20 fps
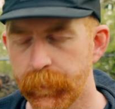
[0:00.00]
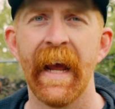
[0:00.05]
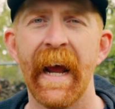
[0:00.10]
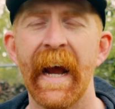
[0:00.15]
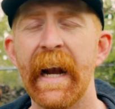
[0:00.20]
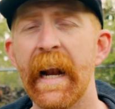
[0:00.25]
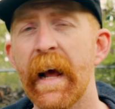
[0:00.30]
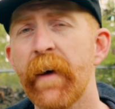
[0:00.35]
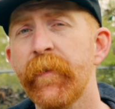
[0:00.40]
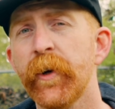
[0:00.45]

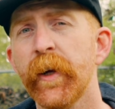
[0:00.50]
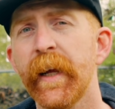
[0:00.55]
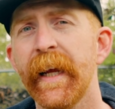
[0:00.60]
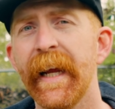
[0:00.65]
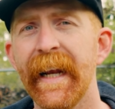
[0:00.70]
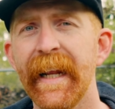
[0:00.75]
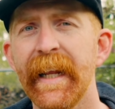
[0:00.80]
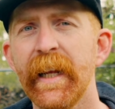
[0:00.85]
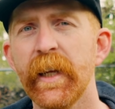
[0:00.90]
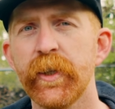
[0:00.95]
And after
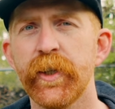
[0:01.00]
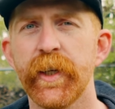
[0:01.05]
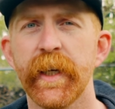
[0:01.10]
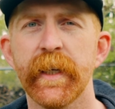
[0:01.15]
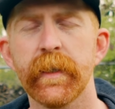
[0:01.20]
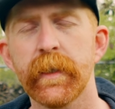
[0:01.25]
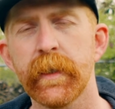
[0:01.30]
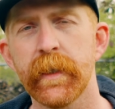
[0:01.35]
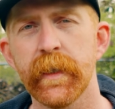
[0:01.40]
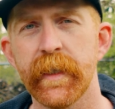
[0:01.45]
getting a
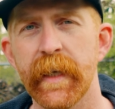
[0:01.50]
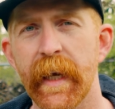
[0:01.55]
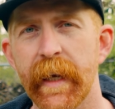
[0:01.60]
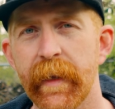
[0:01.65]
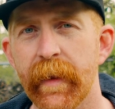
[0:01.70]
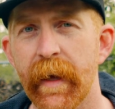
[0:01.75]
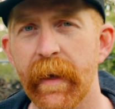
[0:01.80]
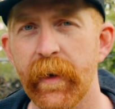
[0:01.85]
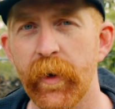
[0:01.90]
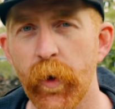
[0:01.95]
chance to
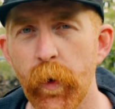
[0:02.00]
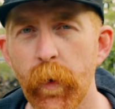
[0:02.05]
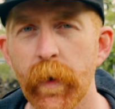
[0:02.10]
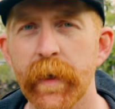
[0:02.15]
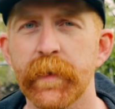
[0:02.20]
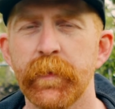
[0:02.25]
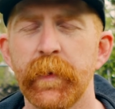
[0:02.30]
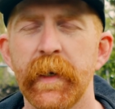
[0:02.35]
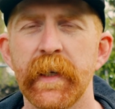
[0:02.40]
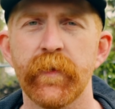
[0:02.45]
take that new
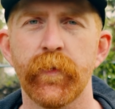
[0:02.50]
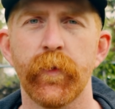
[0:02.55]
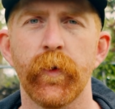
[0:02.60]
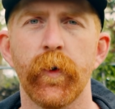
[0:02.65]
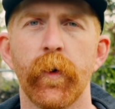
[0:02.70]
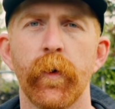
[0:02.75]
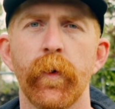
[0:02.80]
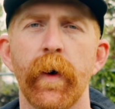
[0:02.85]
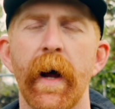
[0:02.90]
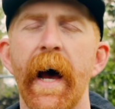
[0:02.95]
Express
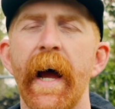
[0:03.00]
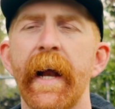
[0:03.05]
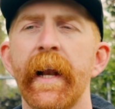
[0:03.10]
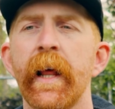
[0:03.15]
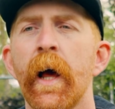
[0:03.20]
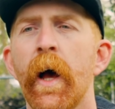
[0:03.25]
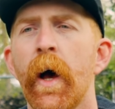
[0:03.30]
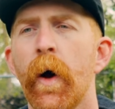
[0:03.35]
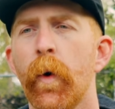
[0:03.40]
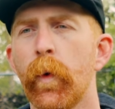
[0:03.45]
for a ride,
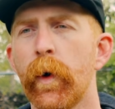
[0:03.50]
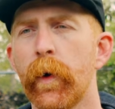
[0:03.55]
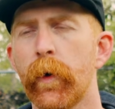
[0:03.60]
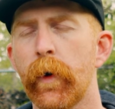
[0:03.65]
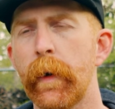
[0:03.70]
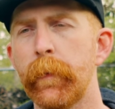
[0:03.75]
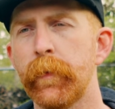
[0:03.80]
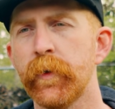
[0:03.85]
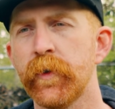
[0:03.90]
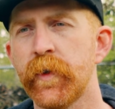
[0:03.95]
we
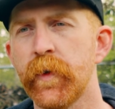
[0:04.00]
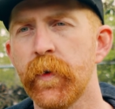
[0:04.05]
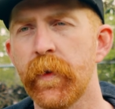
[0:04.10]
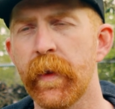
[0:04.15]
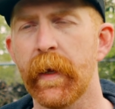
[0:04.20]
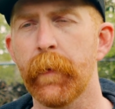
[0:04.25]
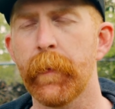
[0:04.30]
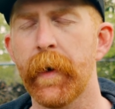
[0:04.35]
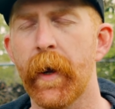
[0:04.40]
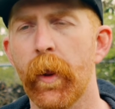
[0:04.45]
were able to
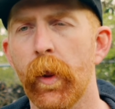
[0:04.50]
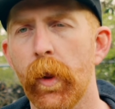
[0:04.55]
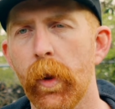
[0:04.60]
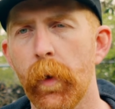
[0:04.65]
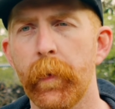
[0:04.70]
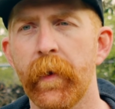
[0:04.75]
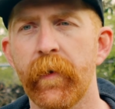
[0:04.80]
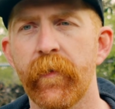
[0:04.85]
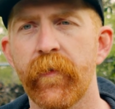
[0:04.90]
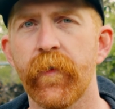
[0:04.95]
think about it a
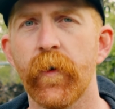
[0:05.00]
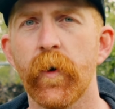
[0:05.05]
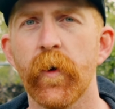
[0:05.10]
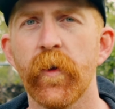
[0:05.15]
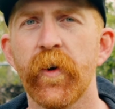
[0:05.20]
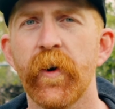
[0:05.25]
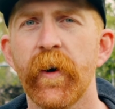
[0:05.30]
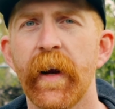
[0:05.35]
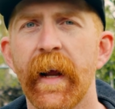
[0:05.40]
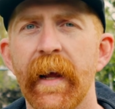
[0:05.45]
little bit
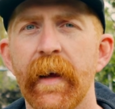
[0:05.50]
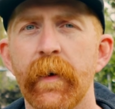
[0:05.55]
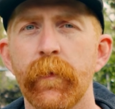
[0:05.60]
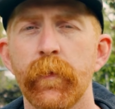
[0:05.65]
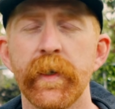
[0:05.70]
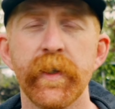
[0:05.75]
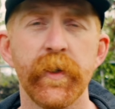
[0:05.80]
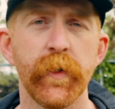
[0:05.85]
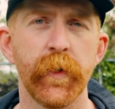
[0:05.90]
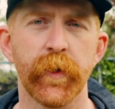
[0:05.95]
further, and
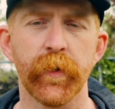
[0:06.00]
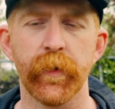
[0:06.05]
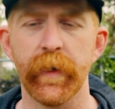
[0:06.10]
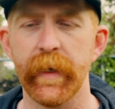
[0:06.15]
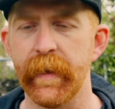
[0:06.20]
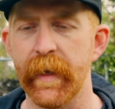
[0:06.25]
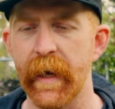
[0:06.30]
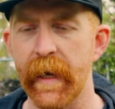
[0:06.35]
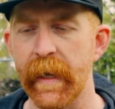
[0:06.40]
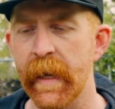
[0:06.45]
we do
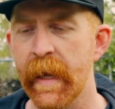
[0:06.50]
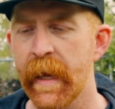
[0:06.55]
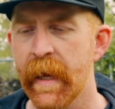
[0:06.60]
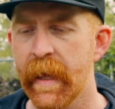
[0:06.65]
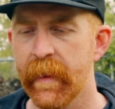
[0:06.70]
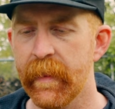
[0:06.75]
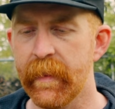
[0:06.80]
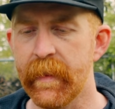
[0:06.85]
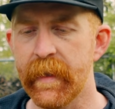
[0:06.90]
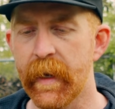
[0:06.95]
agree that
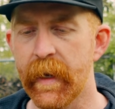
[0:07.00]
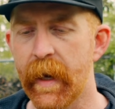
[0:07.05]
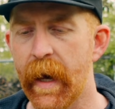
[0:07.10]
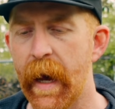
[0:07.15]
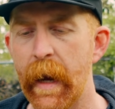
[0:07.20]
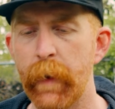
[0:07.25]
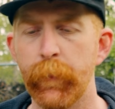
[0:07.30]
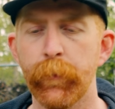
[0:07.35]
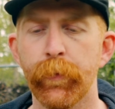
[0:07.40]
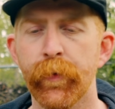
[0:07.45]
the
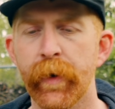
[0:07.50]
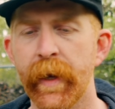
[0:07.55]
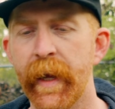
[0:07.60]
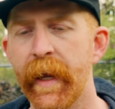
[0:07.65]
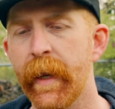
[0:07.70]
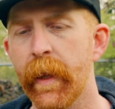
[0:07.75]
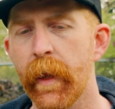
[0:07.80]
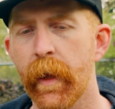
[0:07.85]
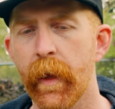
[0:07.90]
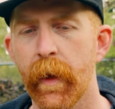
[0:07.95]

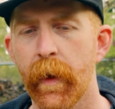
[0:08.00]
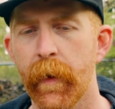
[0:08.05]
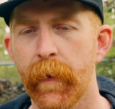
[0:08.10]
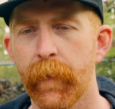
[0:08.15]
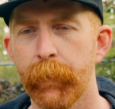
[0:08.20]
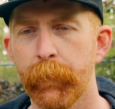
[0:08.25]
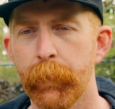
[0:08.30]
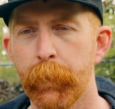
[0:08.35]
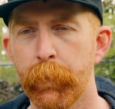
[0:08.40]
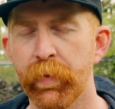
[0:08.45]
hybrid
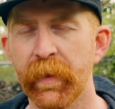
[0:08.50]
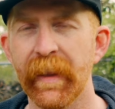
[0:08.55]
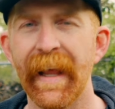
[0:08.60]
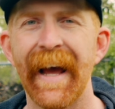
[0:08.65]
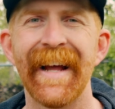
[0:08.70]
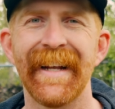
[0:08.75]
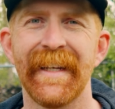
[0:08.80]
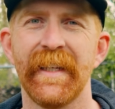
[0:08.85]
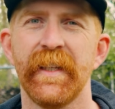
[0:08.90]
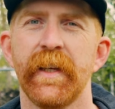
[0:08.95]

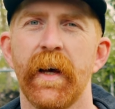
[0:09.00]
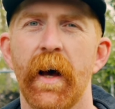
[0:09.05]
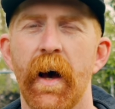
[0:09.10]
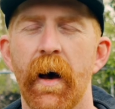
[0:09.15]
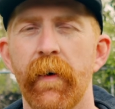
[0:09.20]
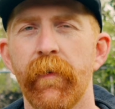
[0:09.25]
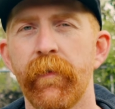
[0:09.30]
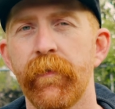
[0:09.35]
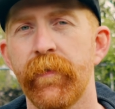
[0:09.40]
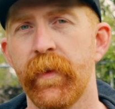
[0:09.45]
blend
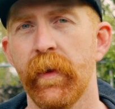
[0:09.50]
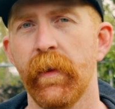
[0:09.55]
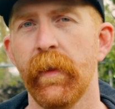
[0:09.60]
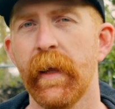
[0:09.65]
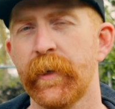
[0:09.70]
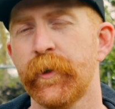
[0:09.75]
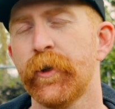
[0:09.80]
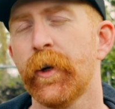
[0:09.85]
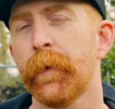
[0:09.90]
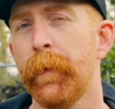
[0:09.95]
of the
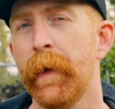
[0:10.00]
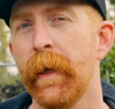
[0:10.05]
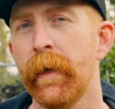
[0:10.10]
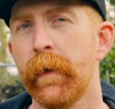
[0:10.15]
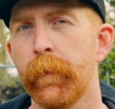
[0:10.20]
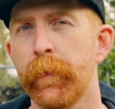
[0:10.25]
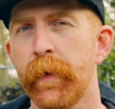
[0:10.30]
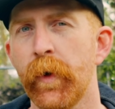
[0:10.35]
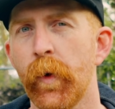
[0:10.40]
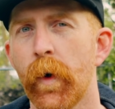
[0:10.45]
Lectric
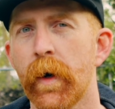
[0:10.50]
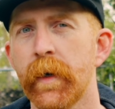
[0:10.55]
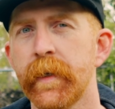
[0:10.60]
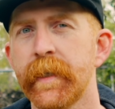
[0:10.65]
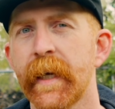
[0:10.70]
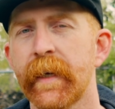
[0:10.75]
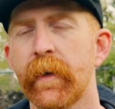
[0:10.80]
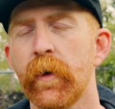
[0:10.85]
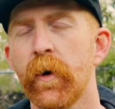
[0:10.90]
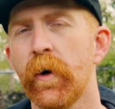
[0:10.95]
PWR
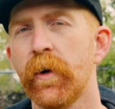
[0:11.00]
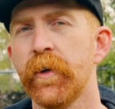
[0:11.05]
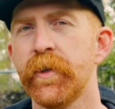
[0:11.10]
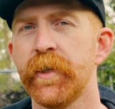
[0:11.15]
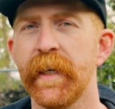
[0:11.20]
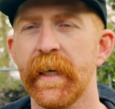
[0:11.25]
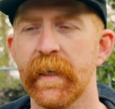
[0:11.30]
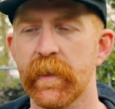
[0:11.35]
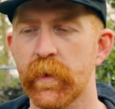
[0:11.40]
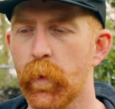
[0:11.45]

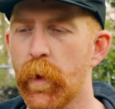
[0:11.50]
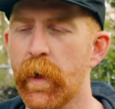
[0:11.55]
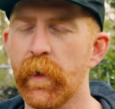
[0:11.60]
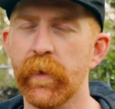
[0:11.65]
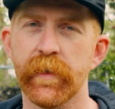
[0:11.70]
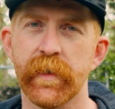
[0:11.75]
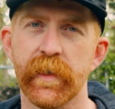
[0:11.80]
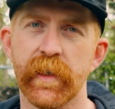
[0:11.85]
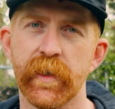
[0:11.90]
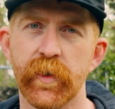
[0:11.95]
technology as well
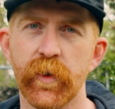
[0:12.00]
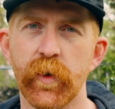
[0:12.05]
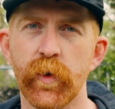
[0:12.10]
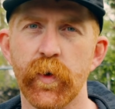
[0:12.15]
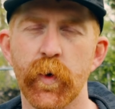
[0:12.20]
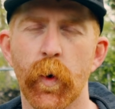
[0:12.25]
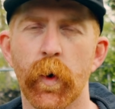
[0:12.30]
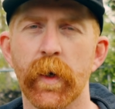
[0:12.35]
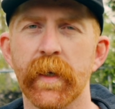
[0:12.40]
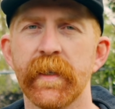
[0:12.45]
as this new
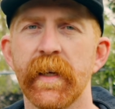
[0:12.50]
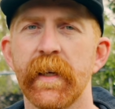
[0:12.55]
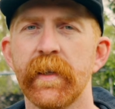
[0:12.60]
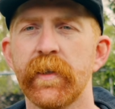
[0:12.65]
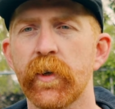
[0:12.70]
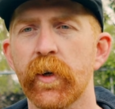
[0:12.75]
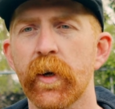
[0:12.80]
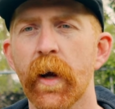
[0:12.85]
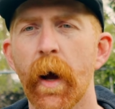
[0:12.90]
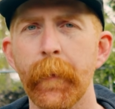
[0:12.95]
torque
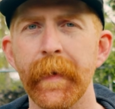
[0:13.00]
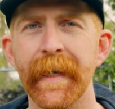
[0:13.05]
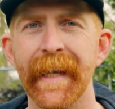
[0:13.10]
sensor coming